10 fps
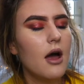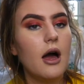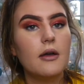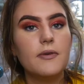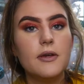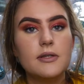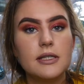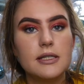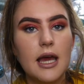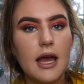I've used
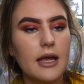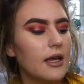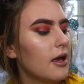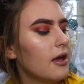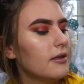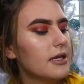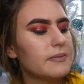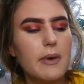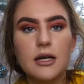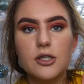today this
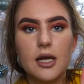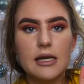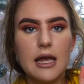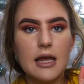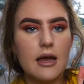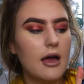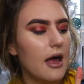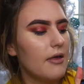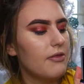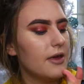matte shade here
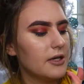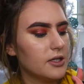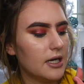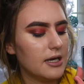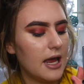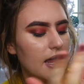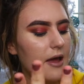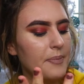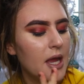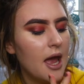and this shade
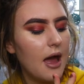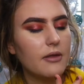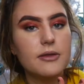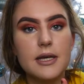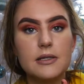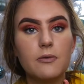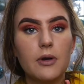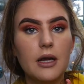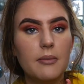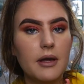here, and this for
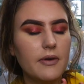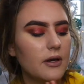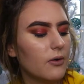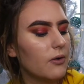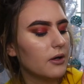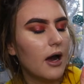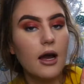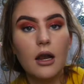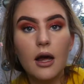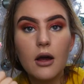a little bit of inner corner
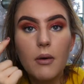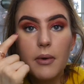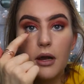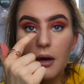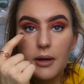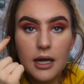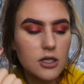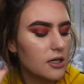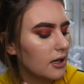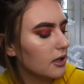highlight. On my lower
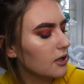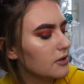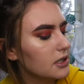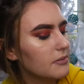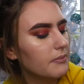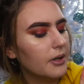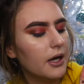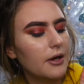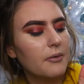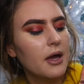lash line I used some
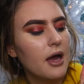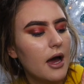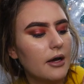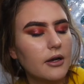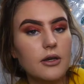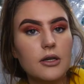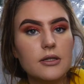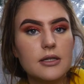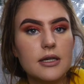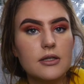blue, and I
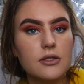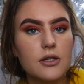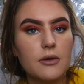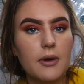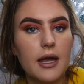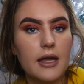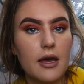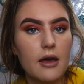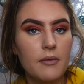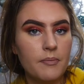used these two
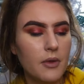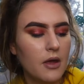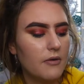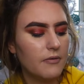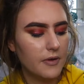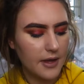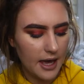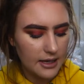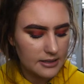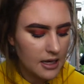here for
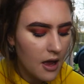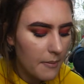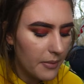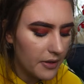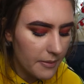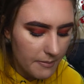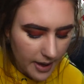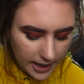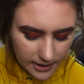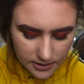that. But the
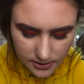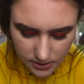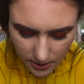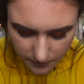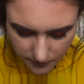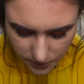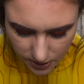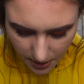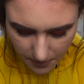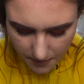main star of the
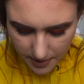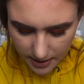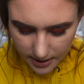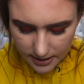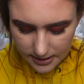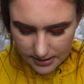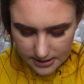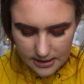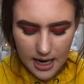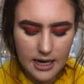show on my eyelids
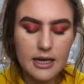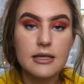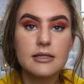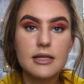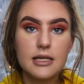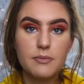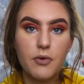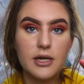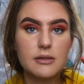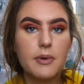today is this
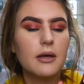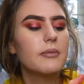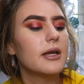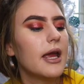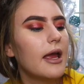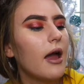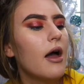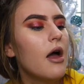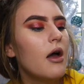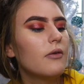pressed pigment
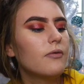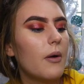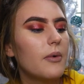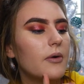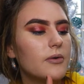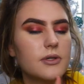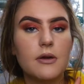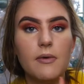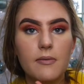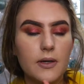here from
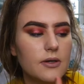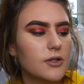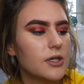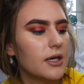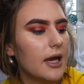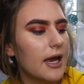also Revolution.